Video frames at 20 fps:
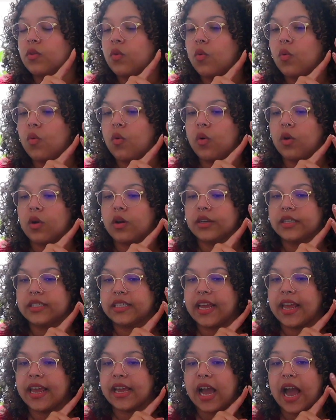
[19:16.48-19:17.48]
or
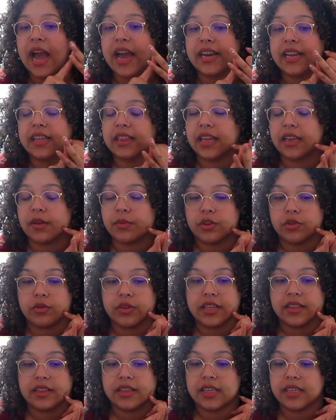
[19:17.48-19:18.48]
saying, I didn't like when you
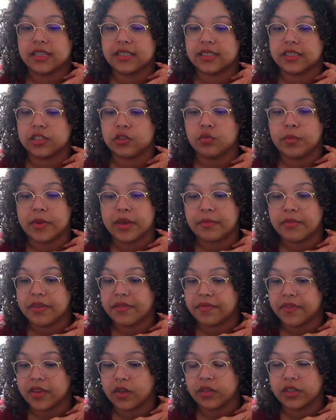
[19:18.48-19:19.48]
did this, you made me
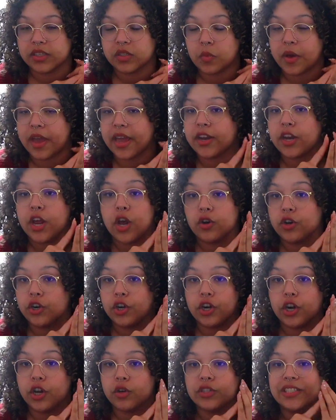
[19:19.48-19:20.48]
feel this way.
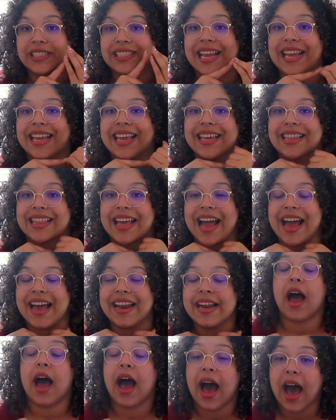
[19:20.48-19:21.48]
No. Saying
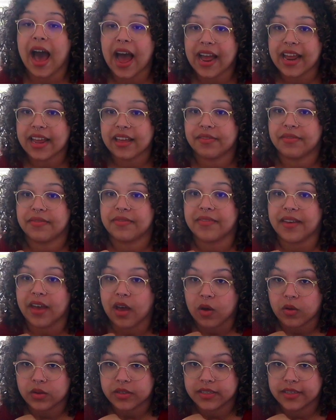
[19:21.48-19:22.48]
that I
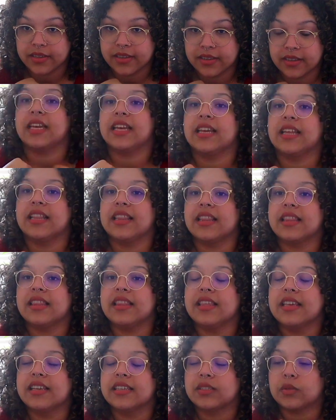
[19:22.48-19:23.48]
felt in
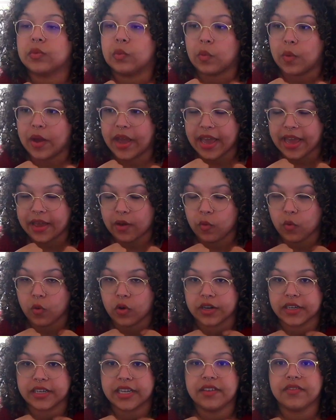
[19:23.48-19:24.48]
this way,
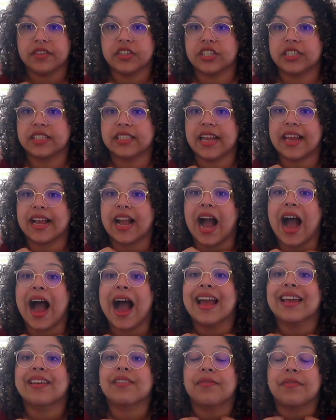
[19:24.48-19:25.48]
or even just saying
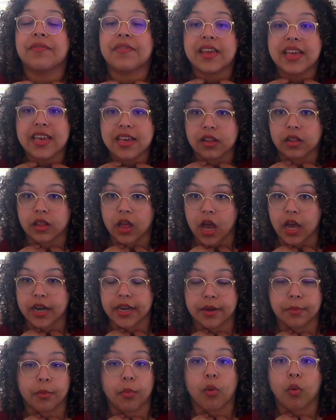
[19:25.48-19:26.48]
I feel
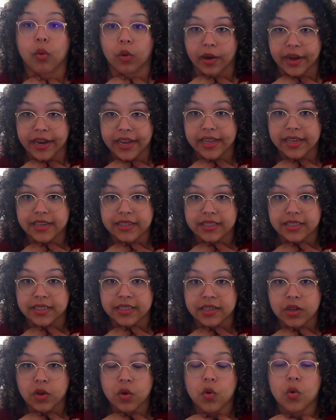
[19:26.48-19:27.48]
unimportant
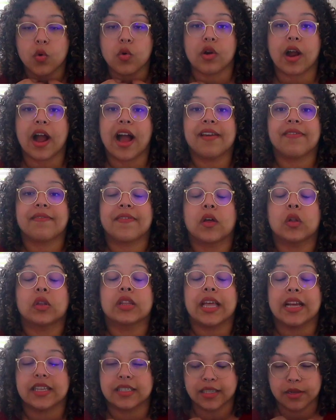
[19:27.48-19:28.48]
or I feel
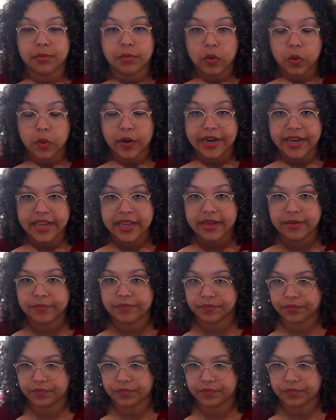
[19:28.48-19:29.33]
less important,